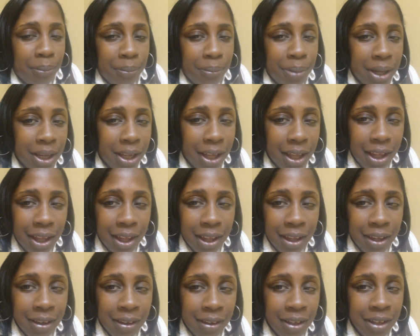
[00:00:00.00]

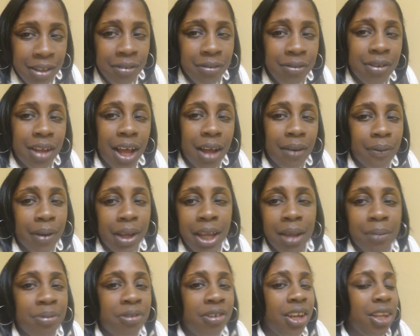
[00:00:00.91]
Because you done with
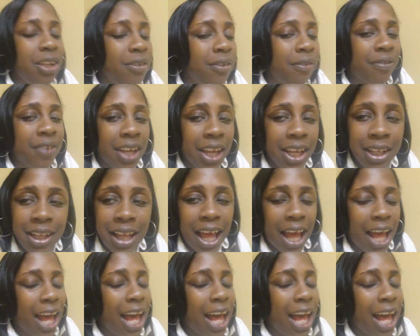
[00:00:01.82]
him. Shouldn't you have kicked?